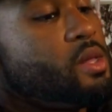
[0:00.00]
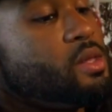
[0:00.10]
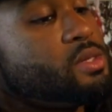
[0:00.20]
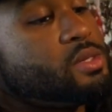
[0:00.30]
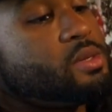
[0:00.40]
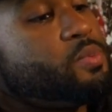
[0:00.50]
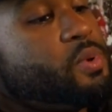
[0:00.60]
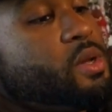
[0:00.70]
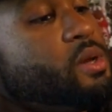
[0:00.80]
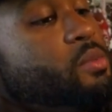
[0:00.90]
This is a
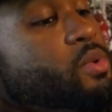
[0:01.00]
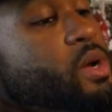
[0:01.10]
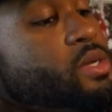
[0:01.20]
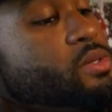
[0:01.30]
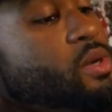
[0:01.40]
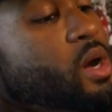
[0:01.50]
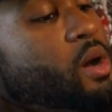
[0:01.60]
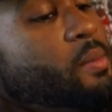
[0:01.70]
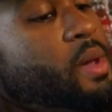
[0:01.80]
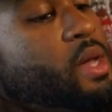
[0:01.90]
pretty good brand too, the
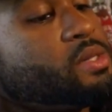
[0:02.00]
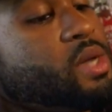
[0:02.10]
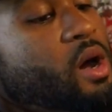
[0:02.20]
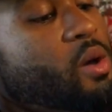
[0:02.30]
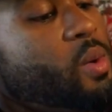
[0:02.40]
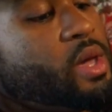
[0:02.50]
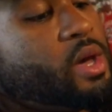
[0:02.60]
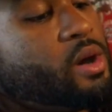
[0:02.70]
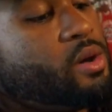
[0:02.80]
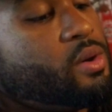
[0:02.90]
ALLMAX, AllWhey
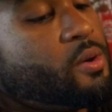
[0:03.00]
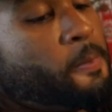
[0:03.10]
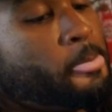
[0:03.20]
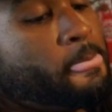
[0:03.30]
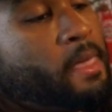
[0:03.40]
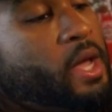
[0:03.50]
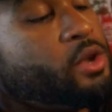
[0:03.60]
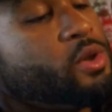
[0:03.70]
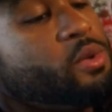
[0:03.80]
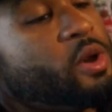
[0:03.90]
Gold. I
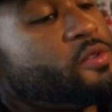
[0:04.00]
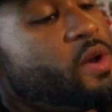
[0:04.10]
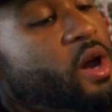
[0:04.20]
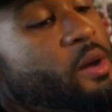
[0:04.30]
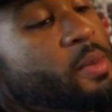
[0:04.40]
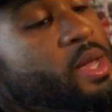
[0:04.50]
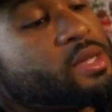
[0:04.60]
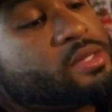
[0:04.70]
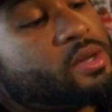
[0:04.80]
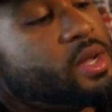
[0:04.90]
knew he worked for
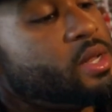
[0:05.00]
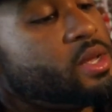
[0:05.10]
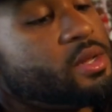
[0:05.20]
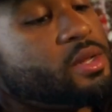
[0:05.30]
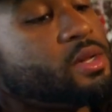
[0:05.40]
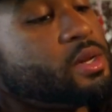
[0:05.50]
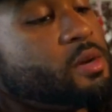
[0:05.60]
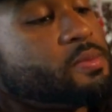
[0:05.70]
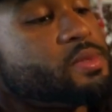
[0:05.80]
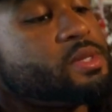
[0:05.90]
ALLMAX, so I did look
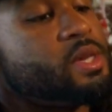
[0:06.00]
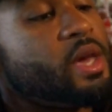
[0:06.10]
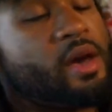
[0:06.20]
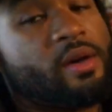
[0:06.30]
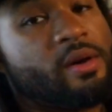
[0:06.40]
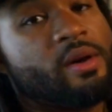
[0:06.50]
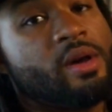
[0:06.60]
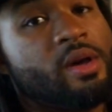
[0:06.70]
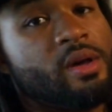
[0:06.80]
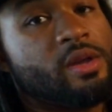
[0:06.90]
up and see how,
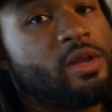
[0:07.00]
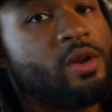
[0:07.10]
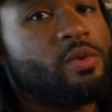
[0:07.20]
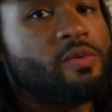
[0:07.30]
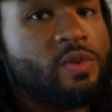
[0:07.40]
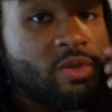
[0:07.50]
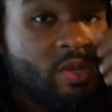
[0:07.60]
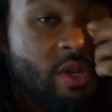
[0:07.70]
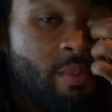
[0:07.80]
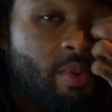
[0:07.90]
you know, reviews
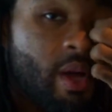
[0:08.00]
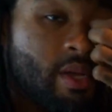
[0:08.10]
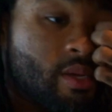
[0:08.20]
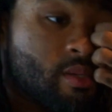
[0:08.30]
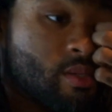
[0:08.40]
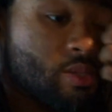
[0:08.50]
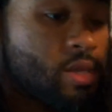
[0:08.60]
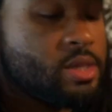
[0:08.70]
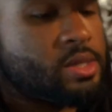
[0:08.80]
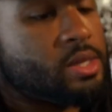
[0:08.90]
on their products and
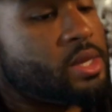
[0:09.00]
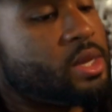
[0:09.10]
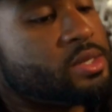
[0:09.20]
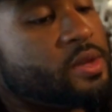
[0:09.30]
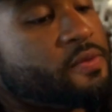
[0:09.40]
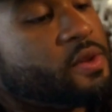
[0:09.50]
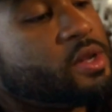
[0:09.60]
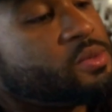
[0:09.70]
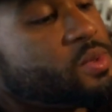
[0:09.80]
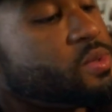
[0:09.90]
things like that, because I
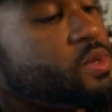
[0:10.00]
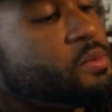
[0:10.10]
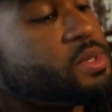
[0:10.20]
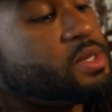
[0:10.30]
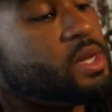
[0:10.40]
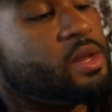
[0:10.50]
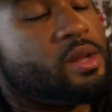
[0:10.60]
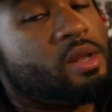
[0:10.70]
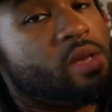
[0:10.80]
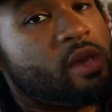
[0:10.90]
figured that's what he was gonna be sending.